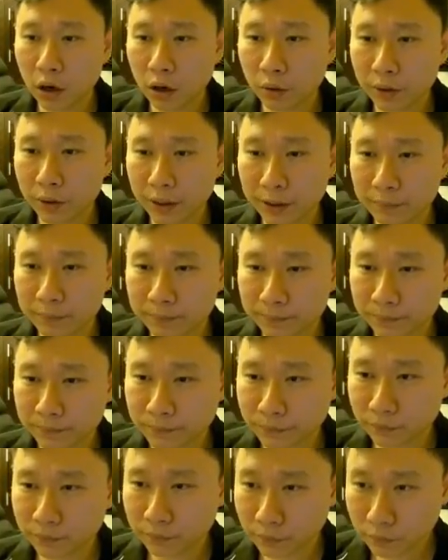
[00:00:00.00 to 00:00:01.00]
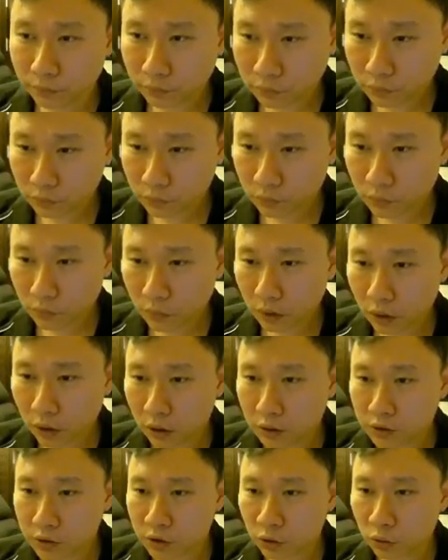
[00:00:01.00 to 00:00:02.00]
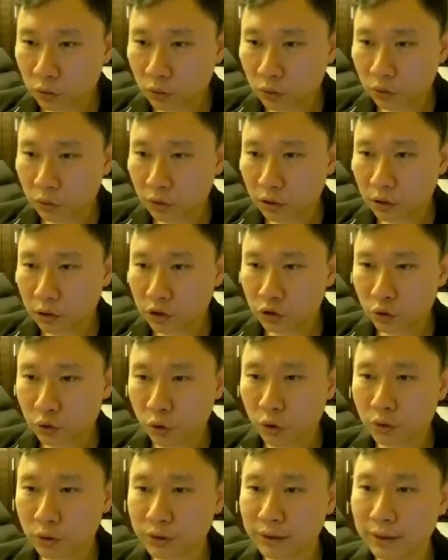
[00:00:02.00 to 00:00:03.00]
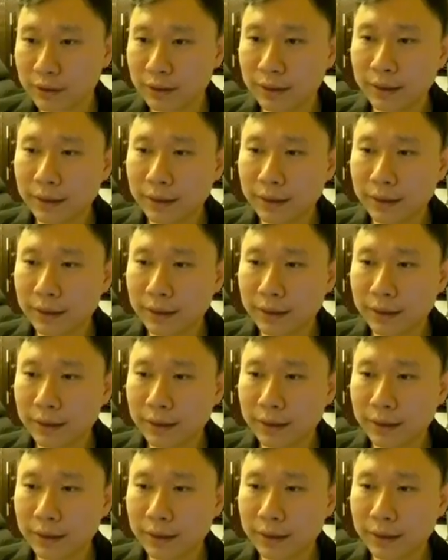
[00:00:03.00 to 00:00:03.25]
Okay. So scrolls.